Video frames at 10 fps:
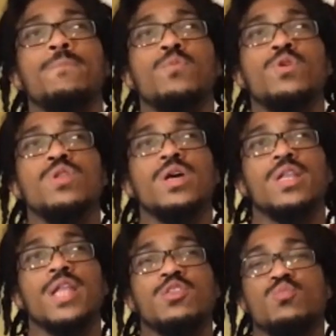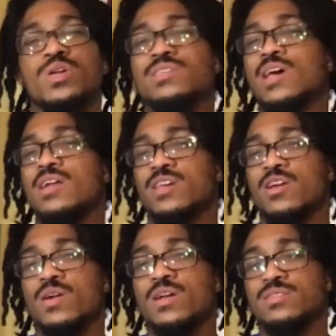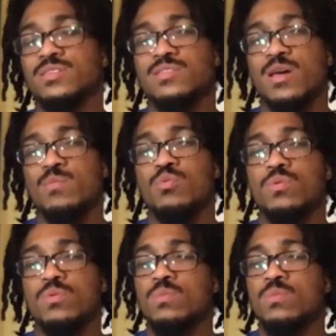when you look at like the Renaissance era as an example,